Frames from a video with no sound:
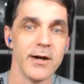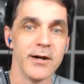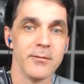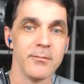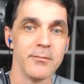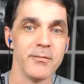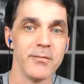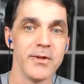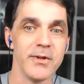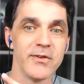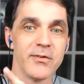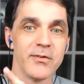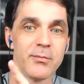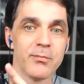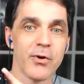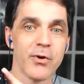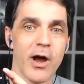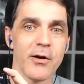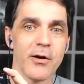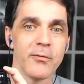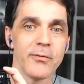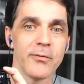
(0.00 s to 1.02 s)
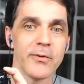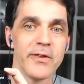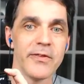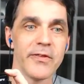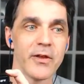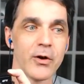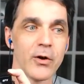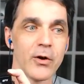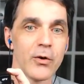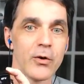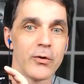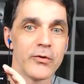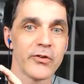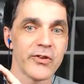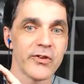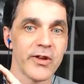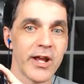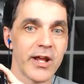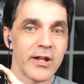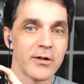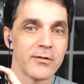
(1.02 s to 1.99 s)
is probably the gold
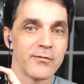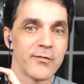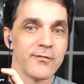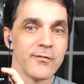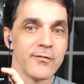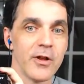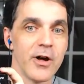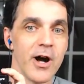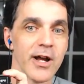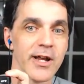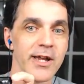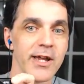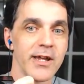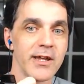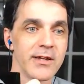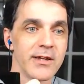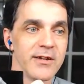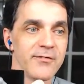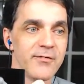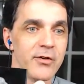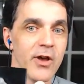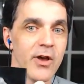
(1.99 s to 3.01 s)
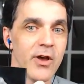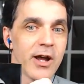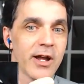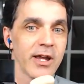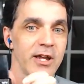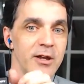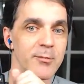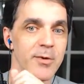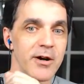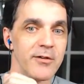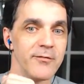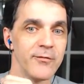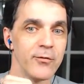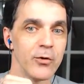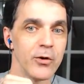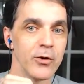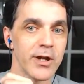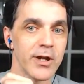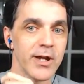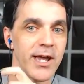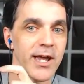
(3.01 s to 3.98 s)
standard for vlogging if you're talking about
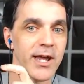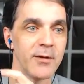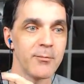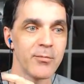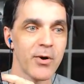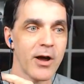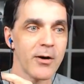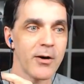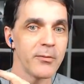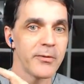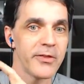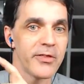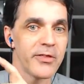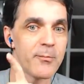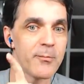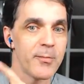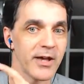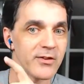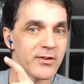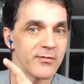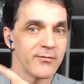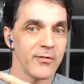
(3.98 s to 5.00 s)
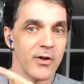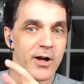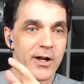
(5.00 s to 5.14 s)
4K, probably the best vlogging